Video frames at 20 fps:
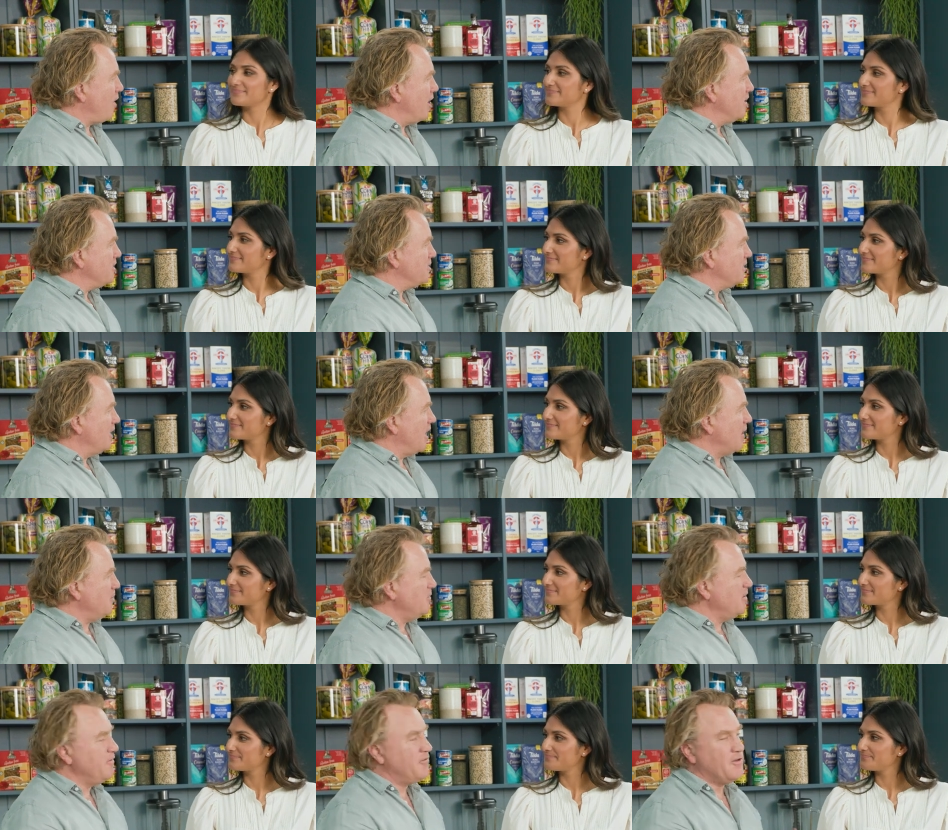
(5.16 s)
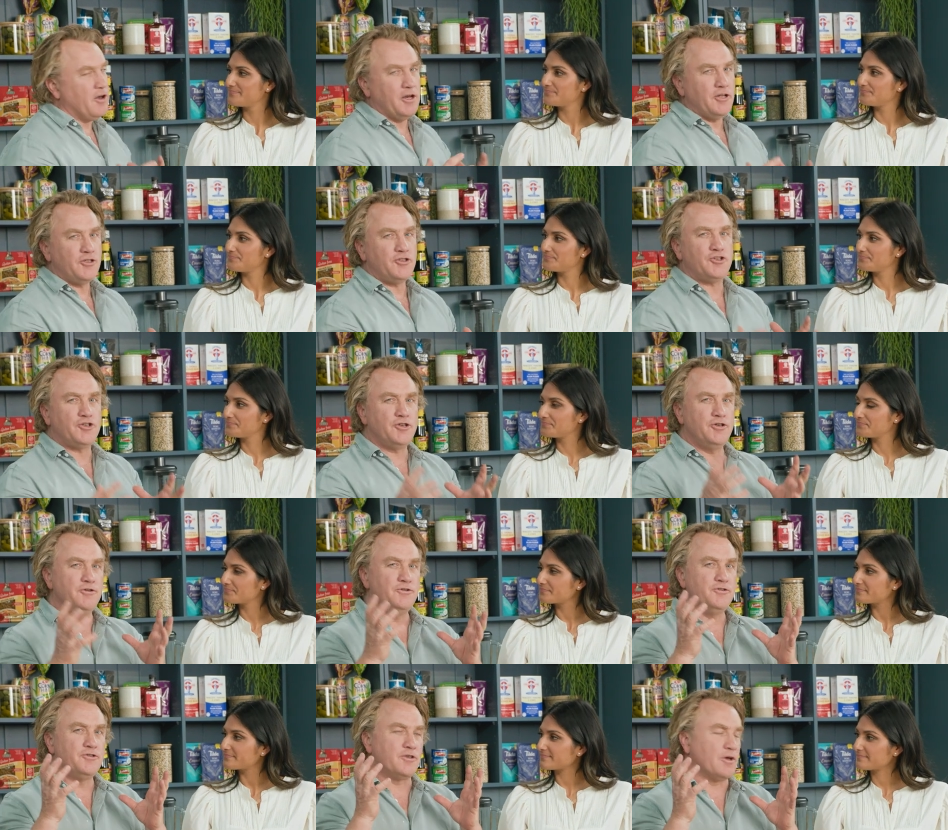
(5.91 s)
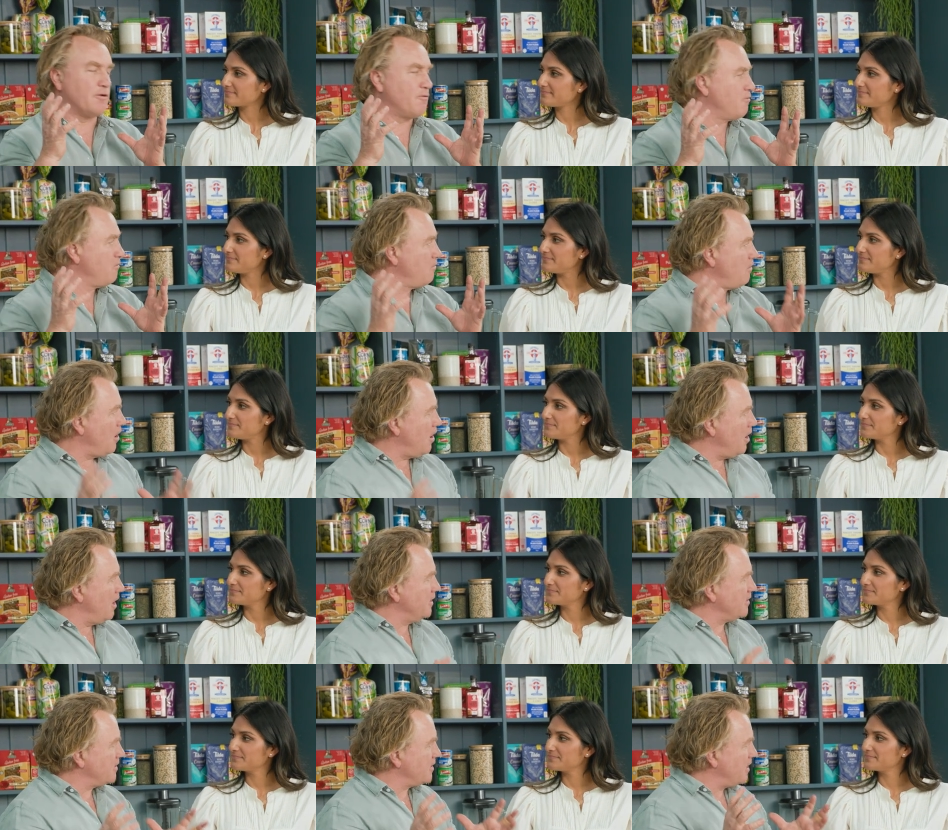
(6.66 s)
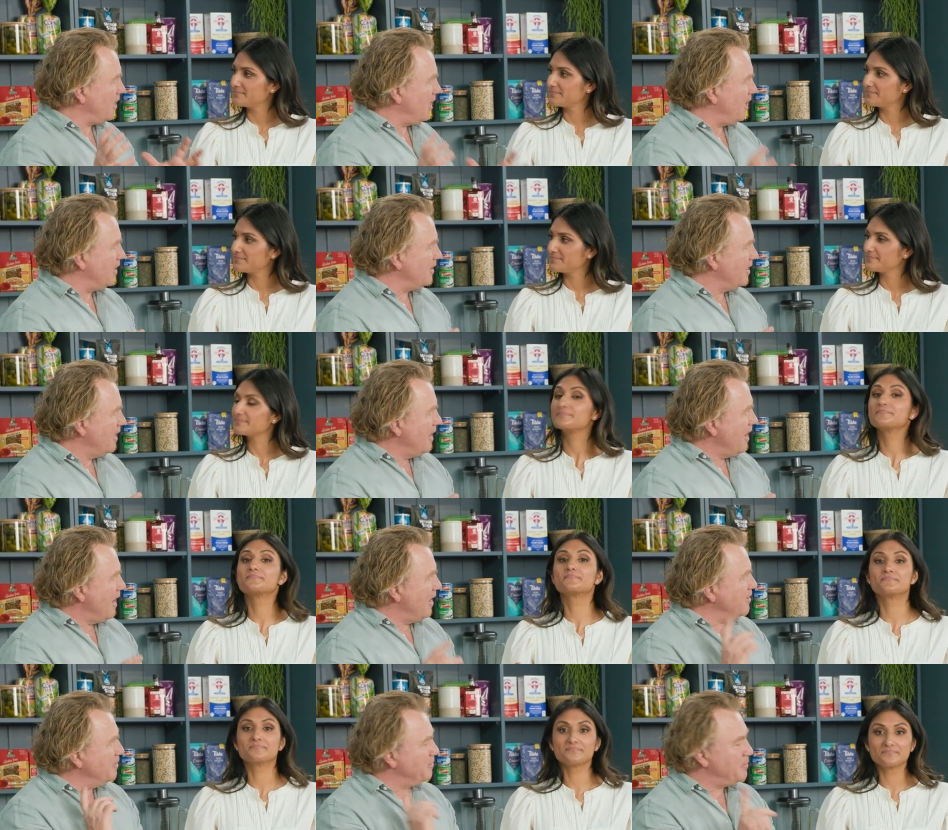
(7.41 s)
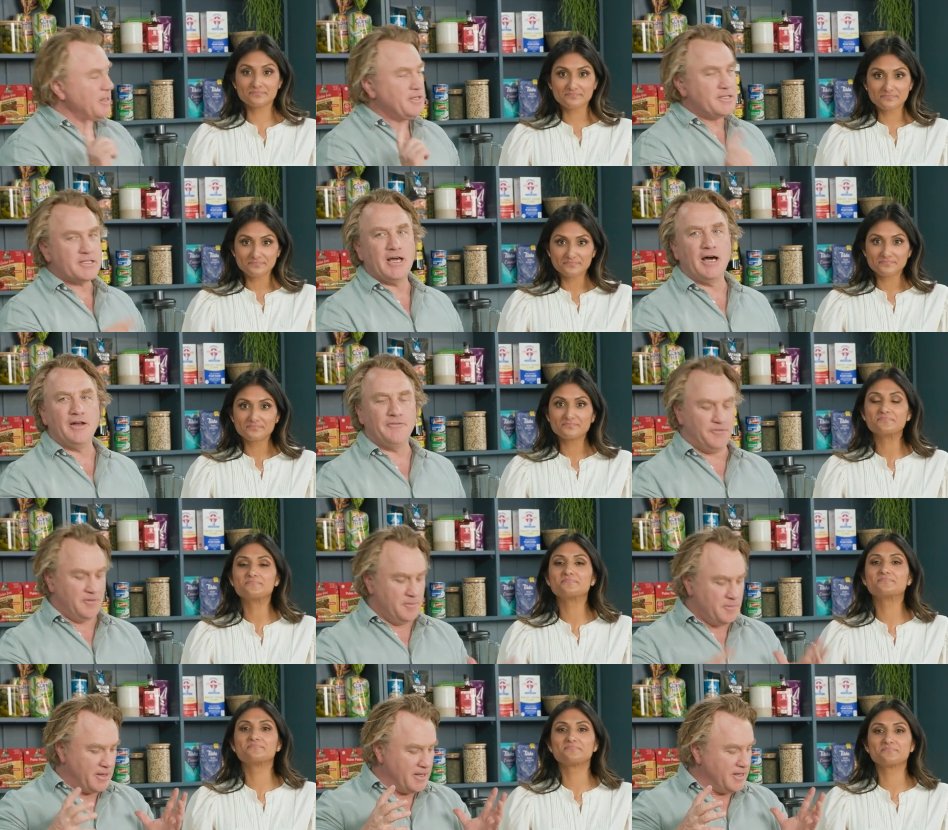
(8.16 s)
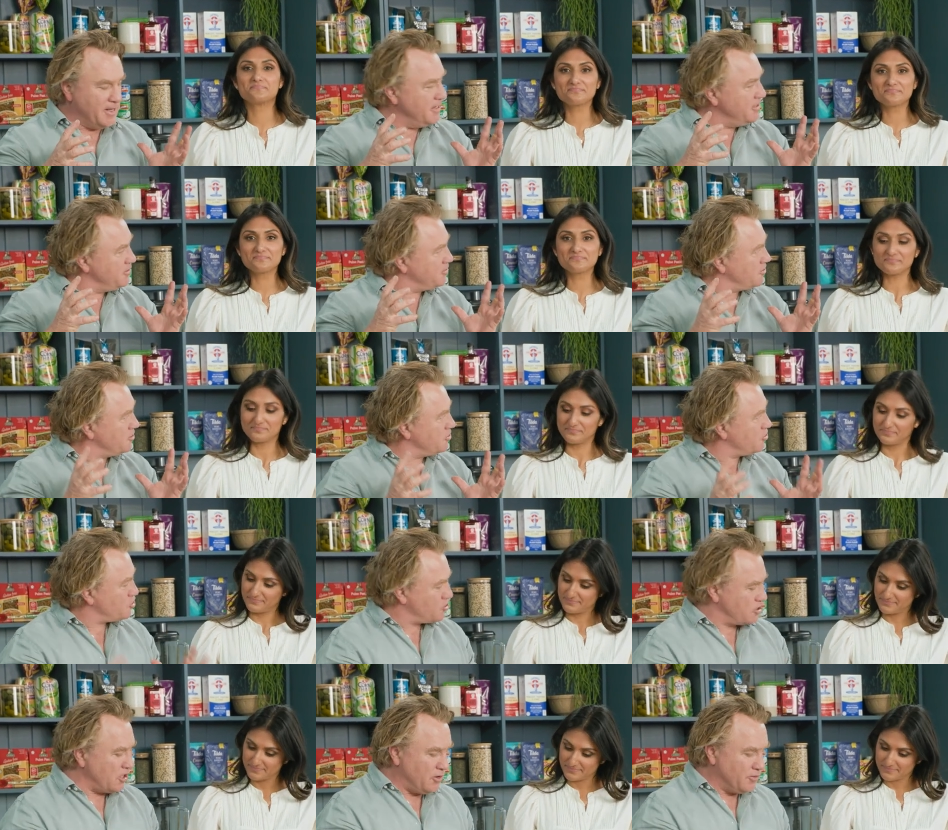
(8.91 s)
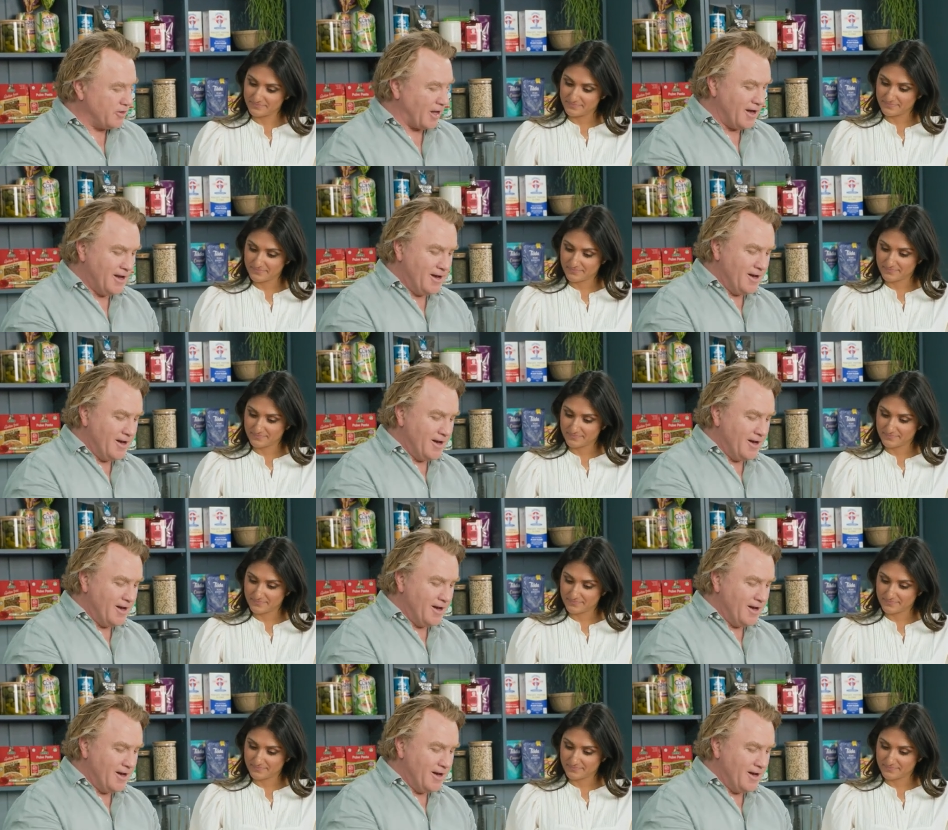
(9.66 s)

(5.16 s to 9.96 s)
Speaker 1: braise lamb, you've got to choose the right cut. And the best cut for me is the shoulder.